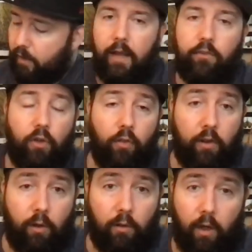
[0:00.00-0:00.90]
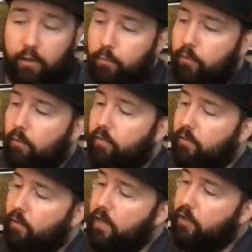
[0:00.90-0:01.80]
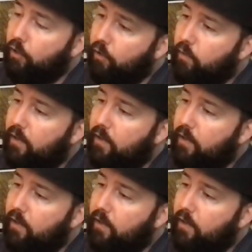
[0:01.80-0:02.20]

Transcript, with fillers: It's not that I don't like them or don't think they're any good.